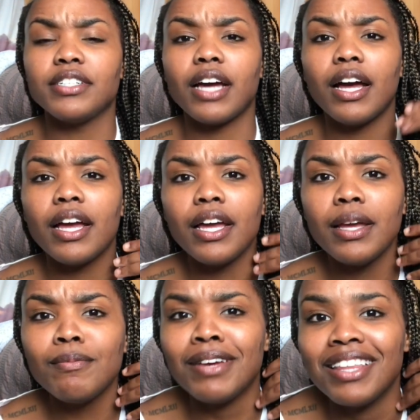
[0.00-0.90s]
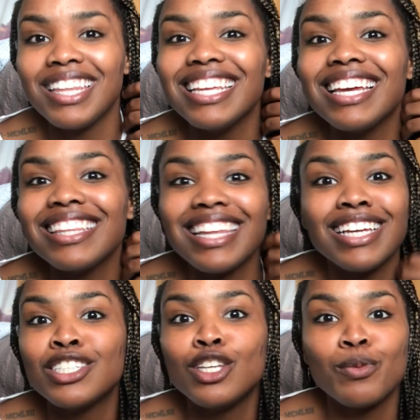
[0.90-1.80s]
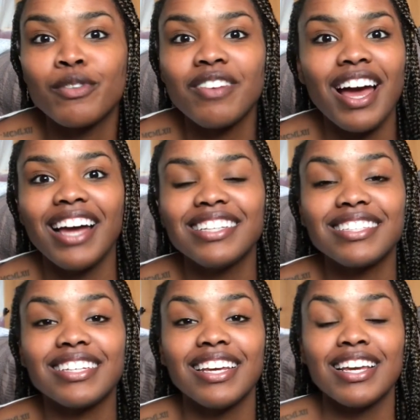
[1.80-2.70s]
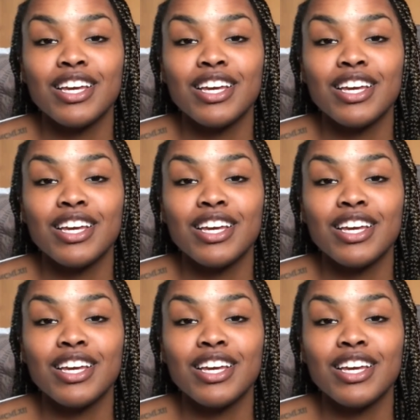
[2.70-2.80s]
time like super fast.